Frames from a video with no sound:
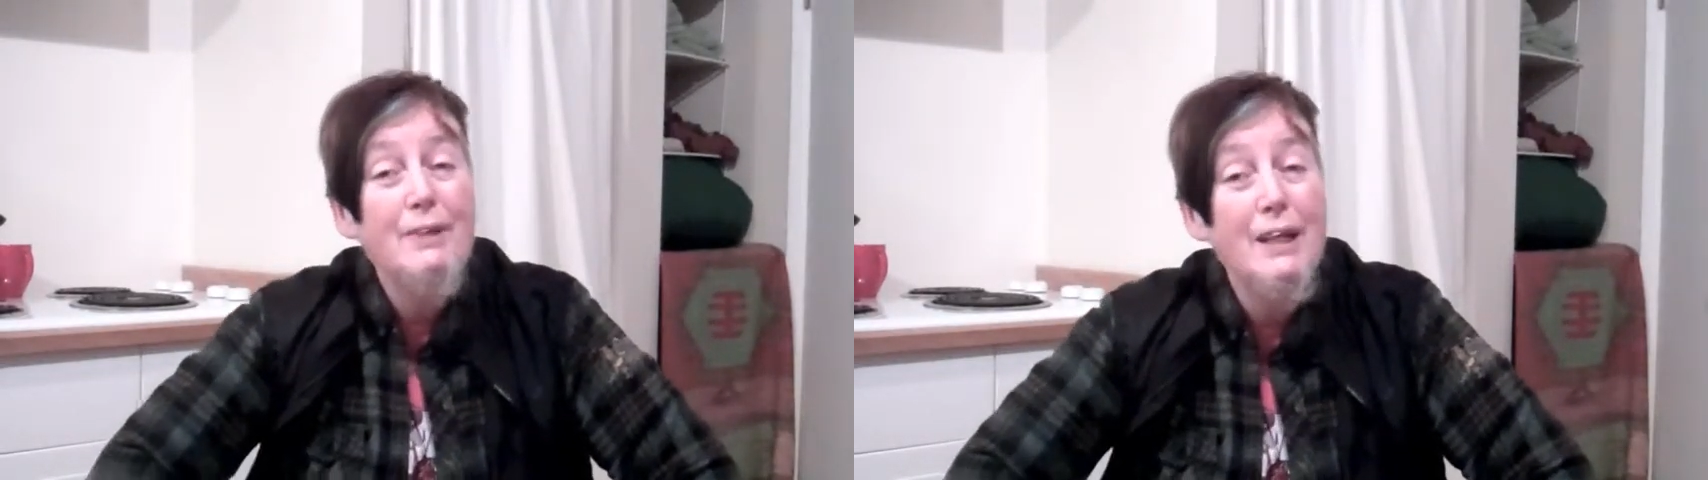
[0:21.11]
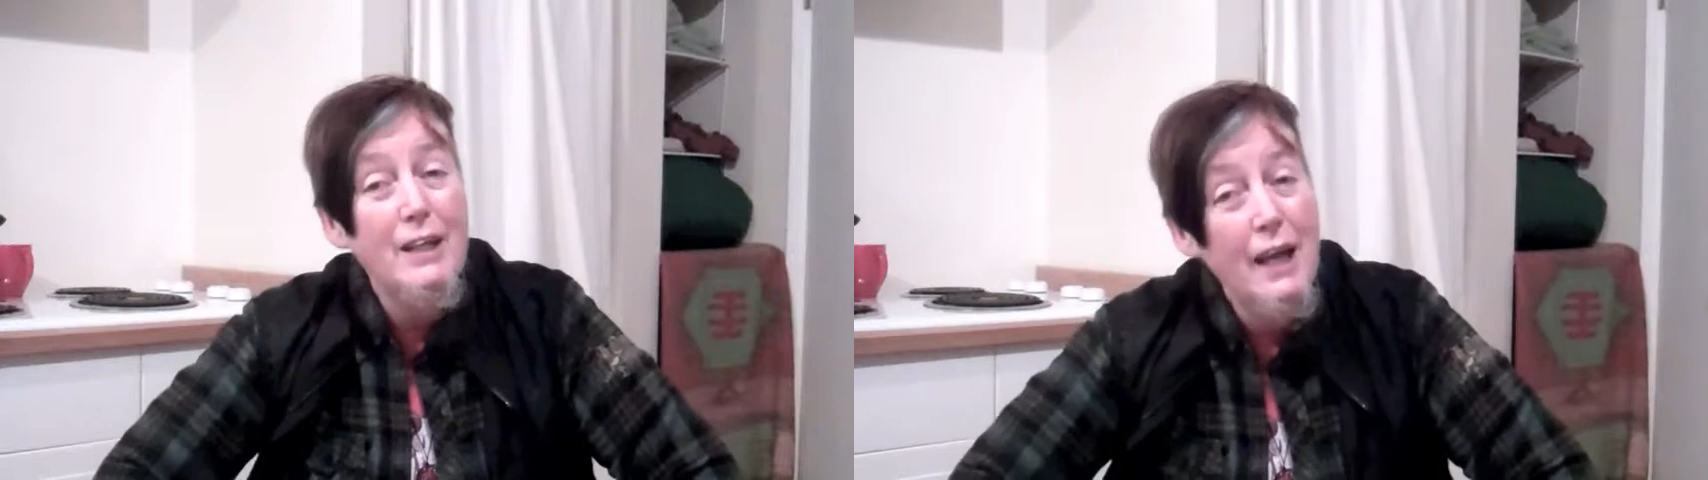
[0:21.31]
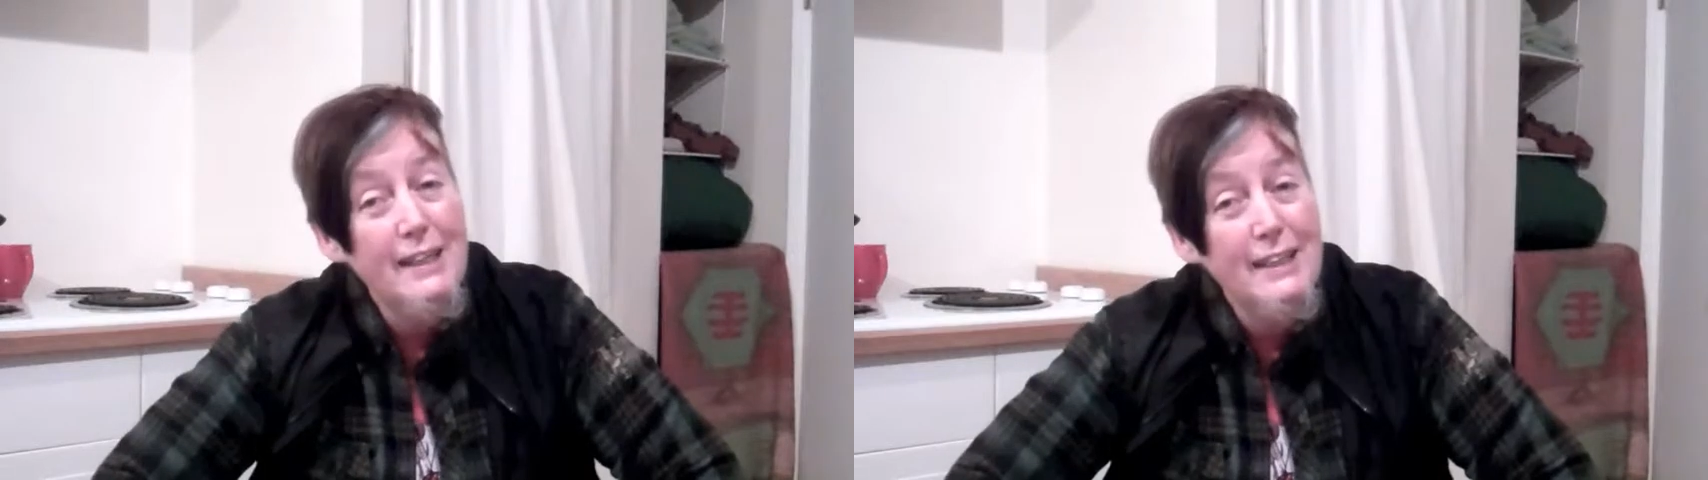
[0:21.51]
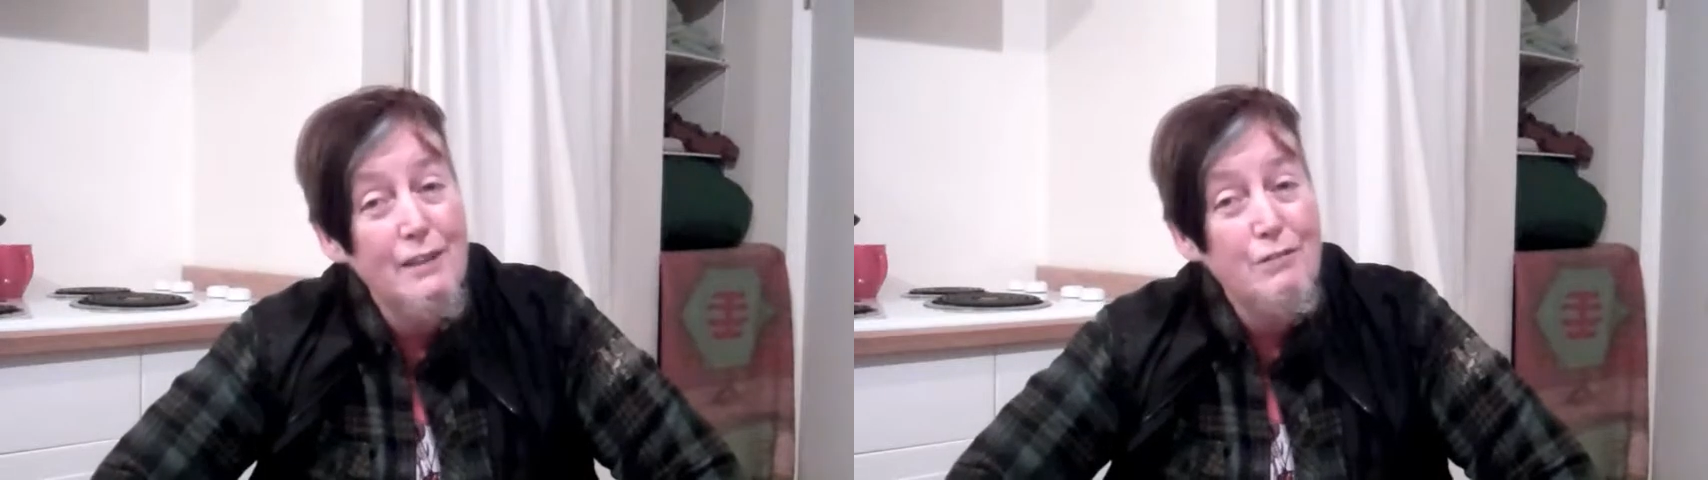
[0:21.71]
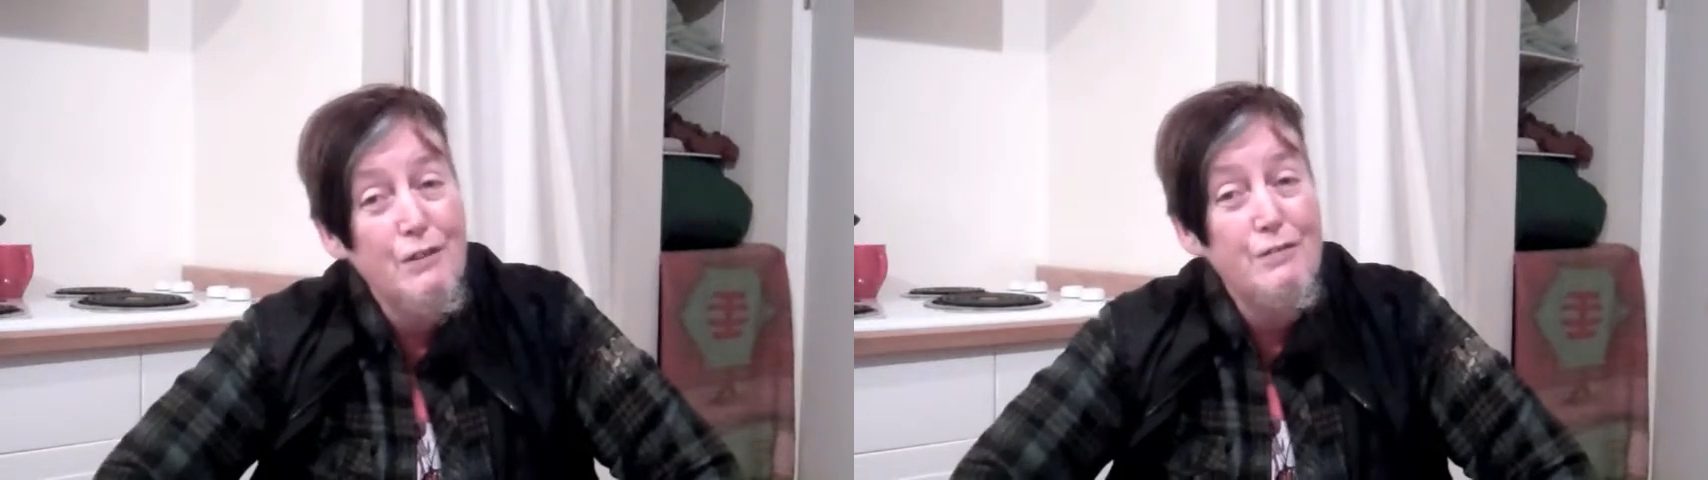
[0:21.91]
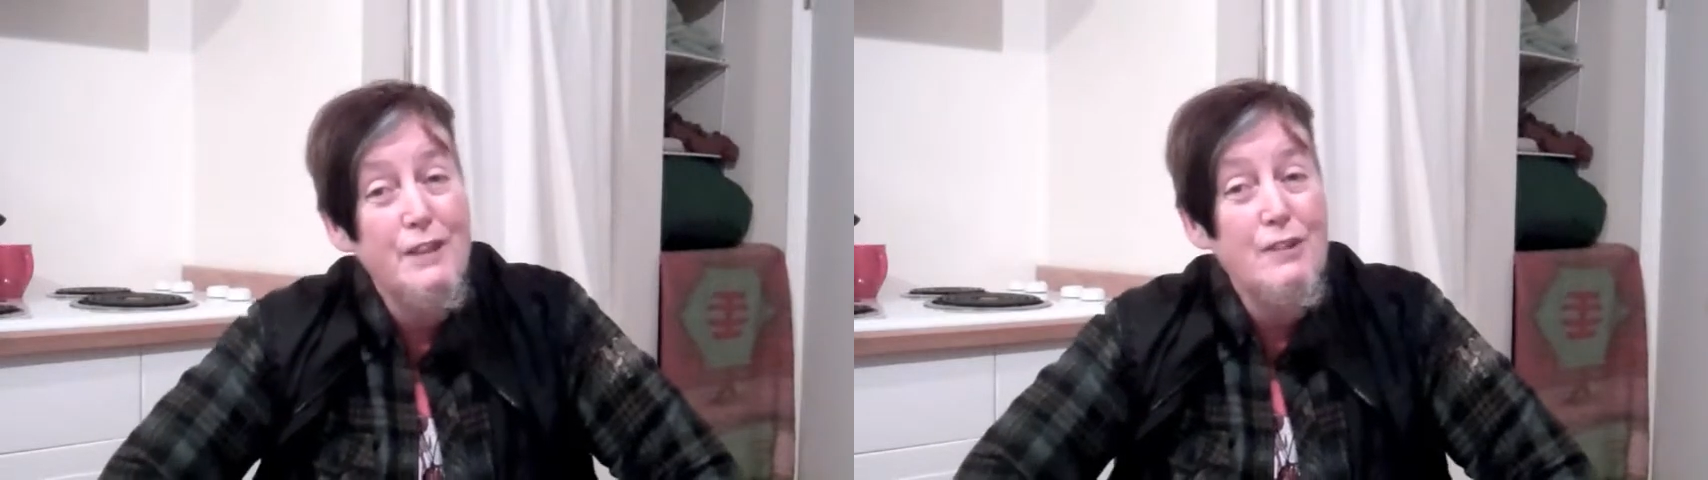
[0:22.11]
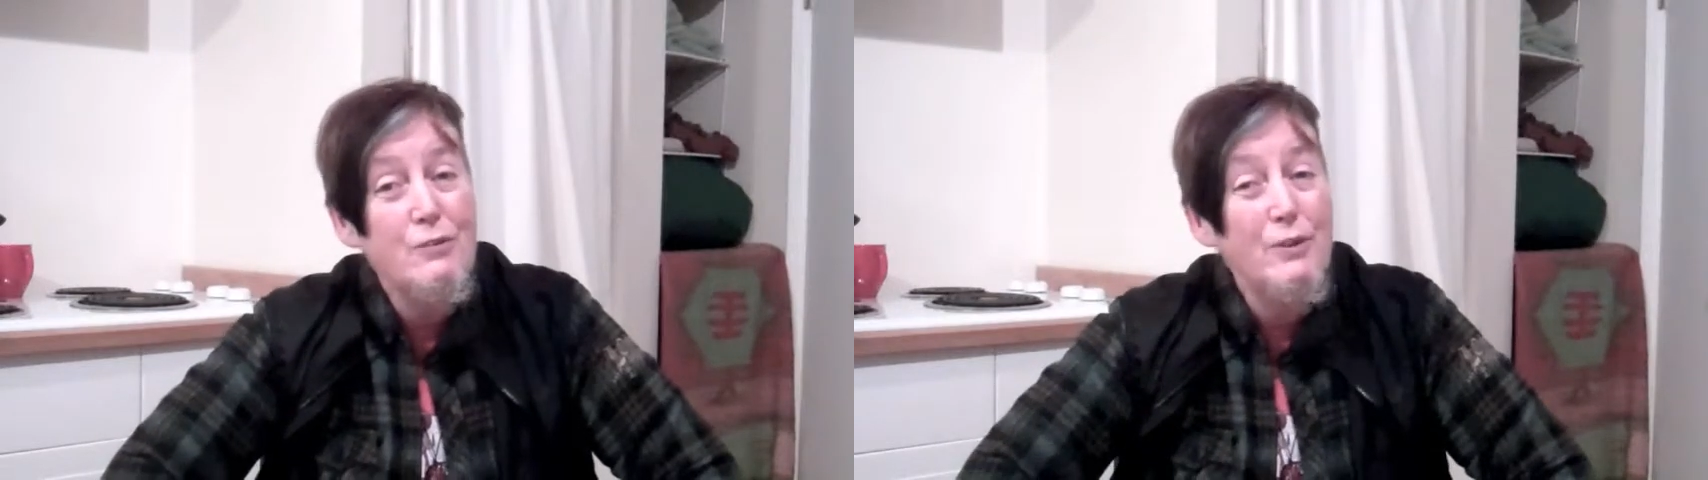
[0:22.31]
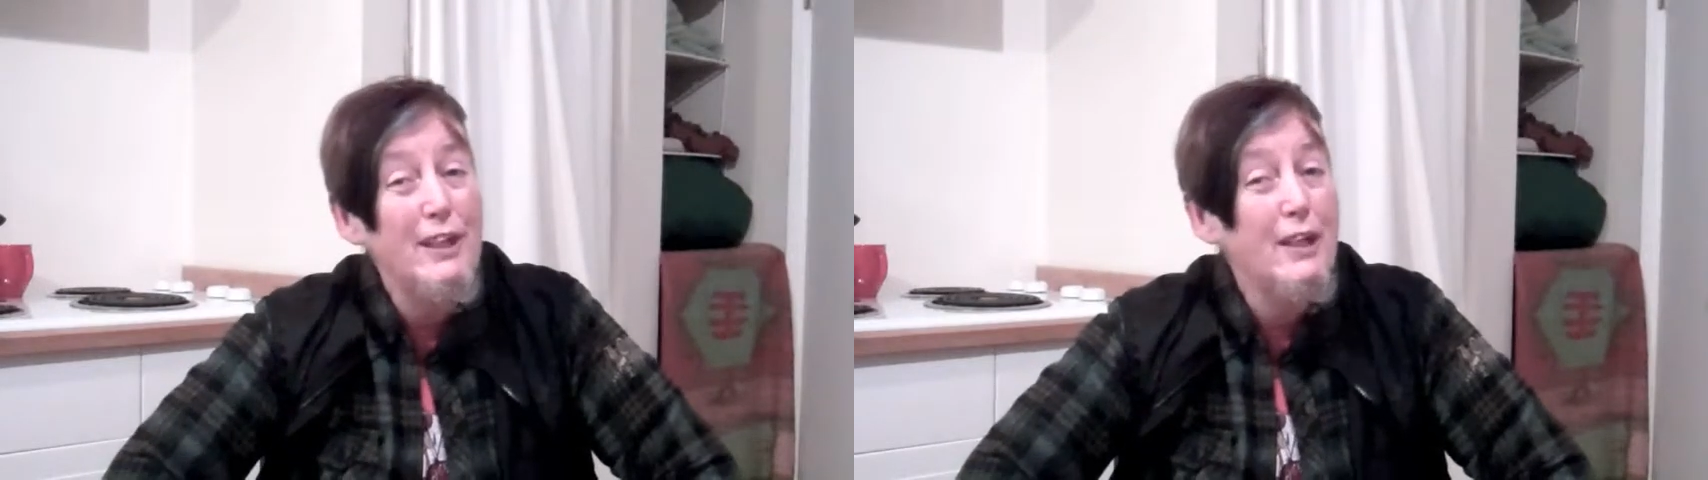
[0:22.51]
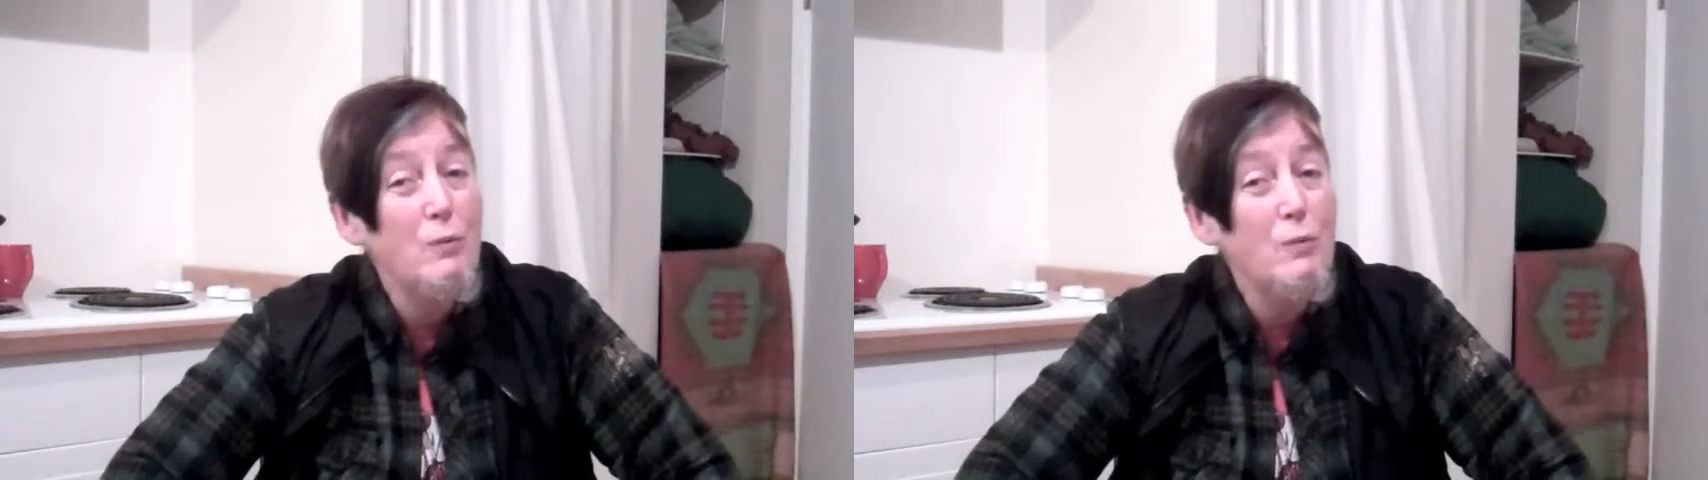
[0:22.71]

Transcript: in 1953,